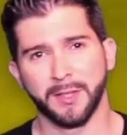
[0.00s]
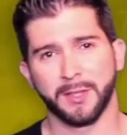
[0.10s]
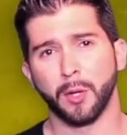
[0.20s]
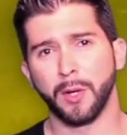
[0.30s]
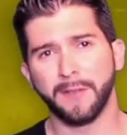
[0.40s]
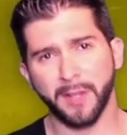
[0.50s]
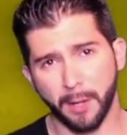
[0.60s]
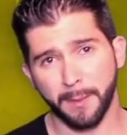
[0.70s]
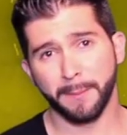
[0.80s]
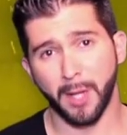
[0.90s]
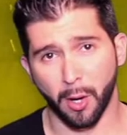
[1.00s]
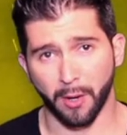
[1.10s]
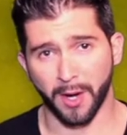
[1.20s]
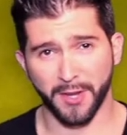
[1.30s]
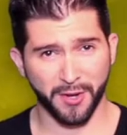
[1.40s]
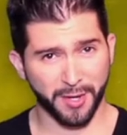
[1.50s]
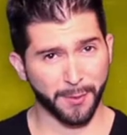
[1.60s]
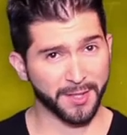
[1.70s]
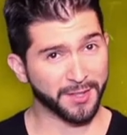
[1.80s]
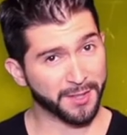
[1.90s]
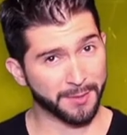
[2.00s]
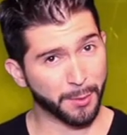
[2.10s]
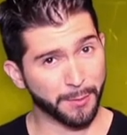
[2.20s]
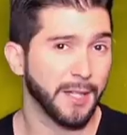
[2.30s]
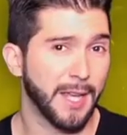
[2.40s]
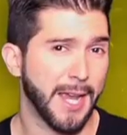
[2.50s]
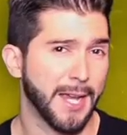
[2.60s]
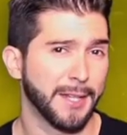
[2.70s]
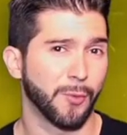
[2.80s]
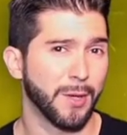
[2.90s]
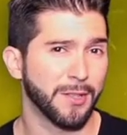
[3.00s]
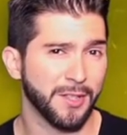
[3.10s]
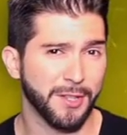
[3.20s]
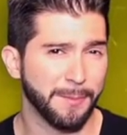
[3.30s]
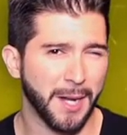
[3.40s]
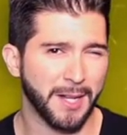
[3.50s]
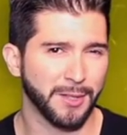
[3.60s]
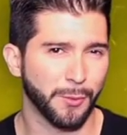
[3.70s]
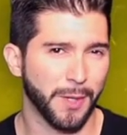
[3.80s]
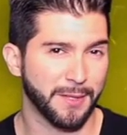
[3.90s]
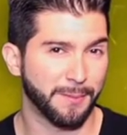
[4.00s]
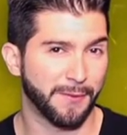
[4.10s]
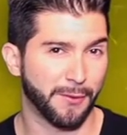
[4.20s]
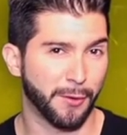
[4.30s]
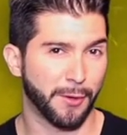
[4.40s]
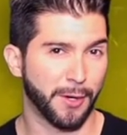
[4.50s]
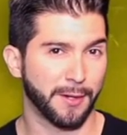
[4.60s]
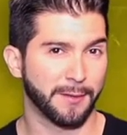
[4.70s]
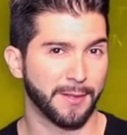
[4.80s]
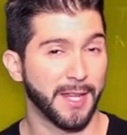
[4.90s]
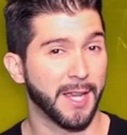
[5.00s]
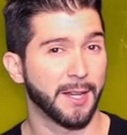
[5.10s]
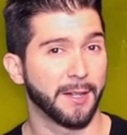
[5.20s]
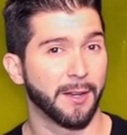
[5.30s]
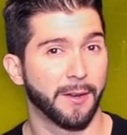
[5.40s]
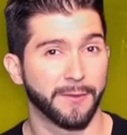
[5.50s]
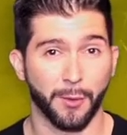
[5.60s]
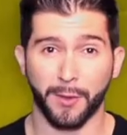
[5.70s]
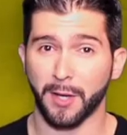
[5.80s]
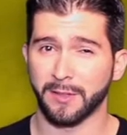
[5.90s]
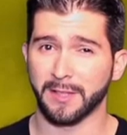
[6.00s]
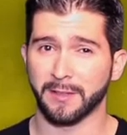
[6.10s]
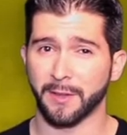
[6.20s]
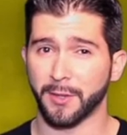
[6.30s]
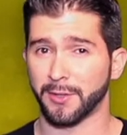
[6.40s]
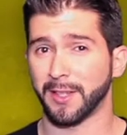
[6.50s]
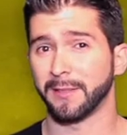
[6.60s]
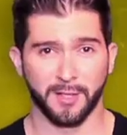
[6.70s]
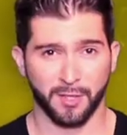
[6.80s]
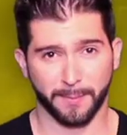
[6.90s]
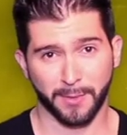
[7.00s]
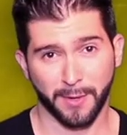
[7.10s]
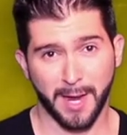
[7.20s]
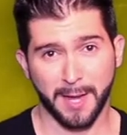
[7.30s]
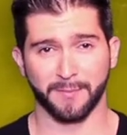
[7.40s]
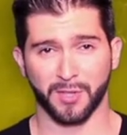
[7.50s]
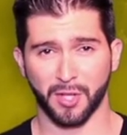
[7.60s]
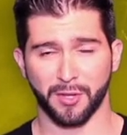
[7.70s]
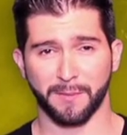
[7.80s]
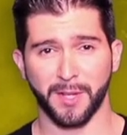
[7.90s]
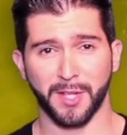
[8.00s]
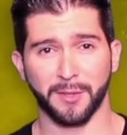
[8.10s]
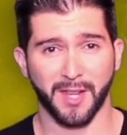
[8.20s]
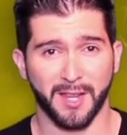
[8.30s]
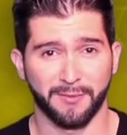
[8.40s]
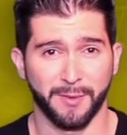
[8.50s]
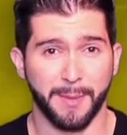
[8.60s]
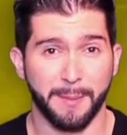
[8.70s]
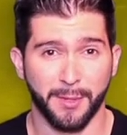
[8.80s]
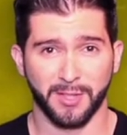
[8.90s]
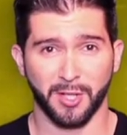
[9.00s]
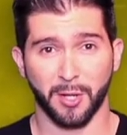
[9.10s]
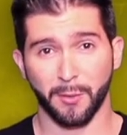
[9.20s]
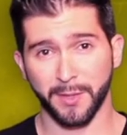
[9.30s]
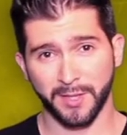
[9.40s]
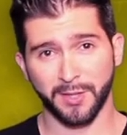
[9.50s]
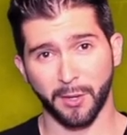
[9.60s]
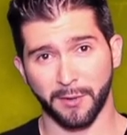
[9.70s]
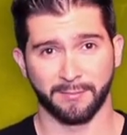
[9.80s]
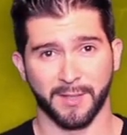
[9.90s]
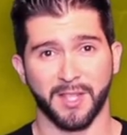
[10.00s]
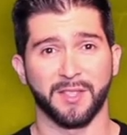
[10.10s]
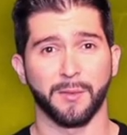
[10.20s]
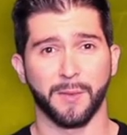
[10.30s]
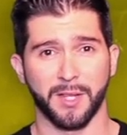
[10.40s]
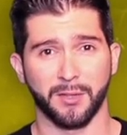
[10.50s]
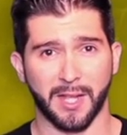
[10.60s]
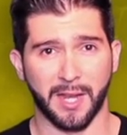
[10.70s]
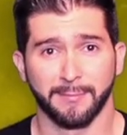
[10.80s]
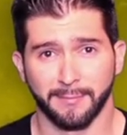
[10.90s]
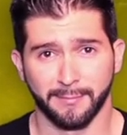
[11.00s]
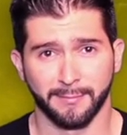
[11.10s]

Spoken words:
So leave a comment below. Are you gonna watch this movie? And what else are you planning to watch before the end of 2013? Subscribe, share the video, and remember, not always the story, it's the way you tell it.